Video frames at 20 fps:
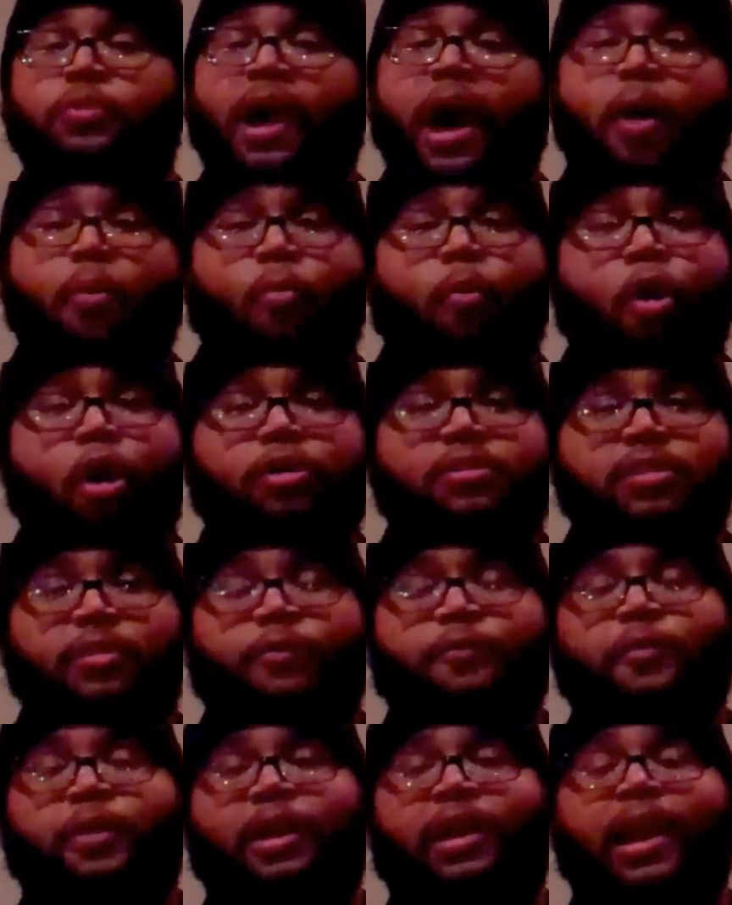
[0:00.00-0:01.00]
Do not walk
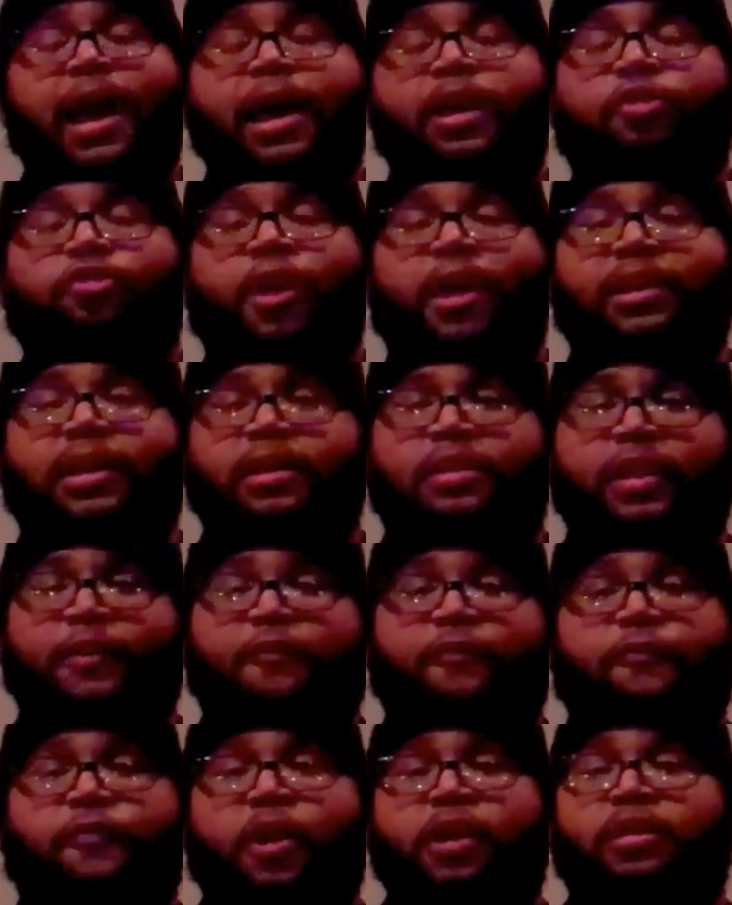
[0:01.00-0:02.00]
to the front of the line and try to
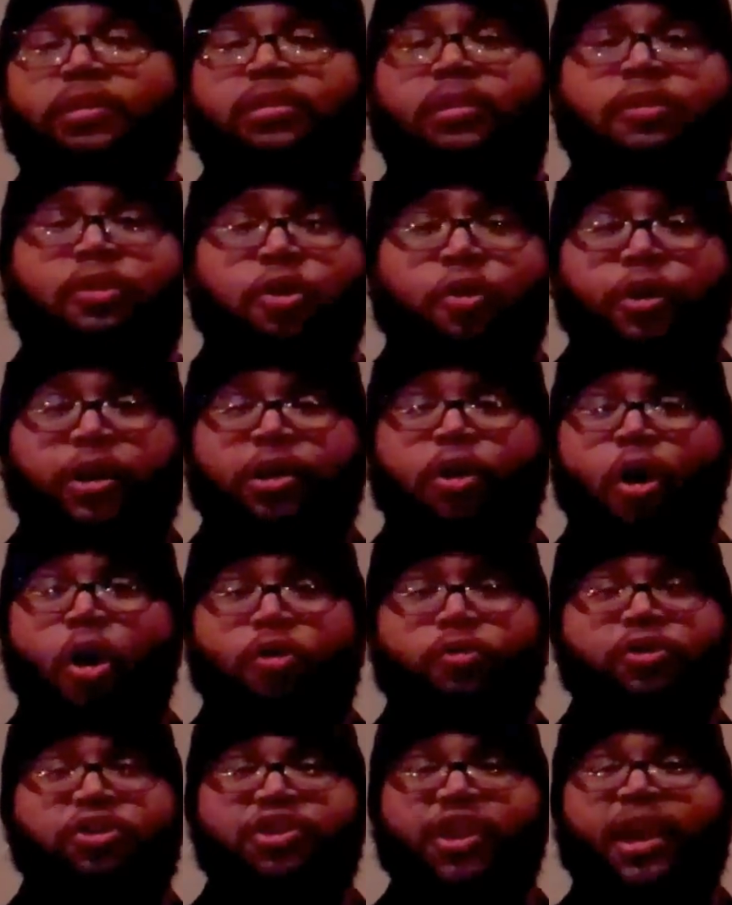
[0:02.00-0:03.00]
get the front security
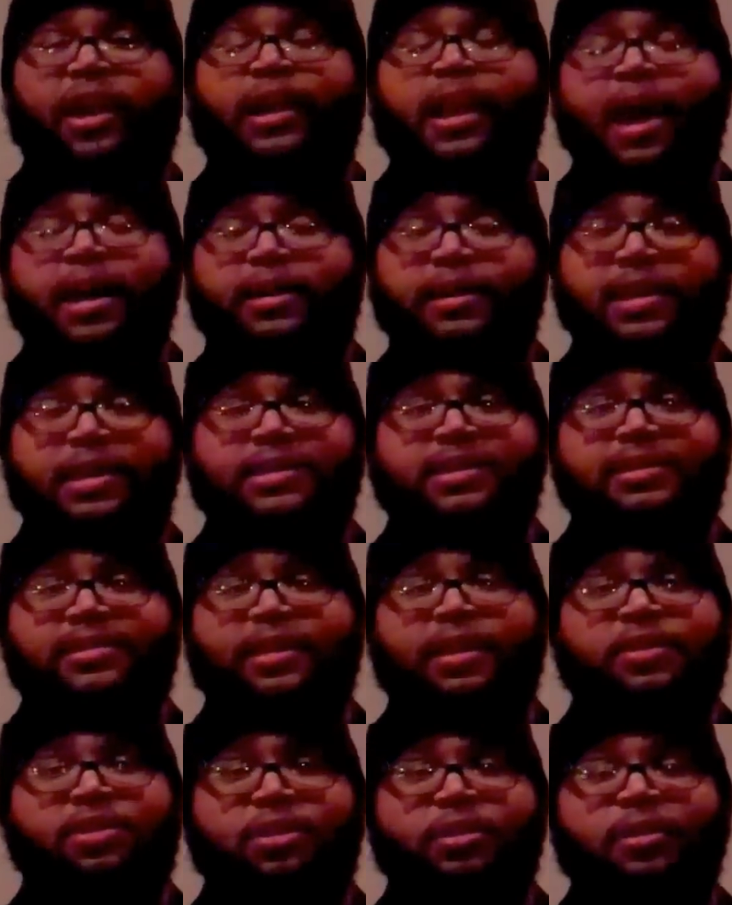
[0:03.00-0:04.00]
guard who's checking ID's
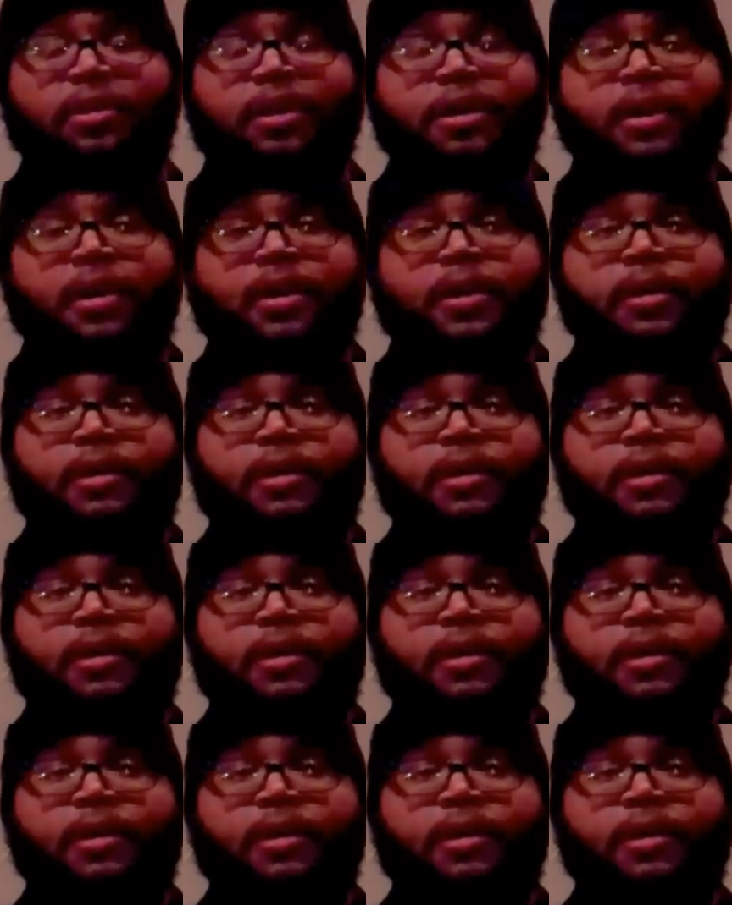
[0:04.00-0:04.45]
attention.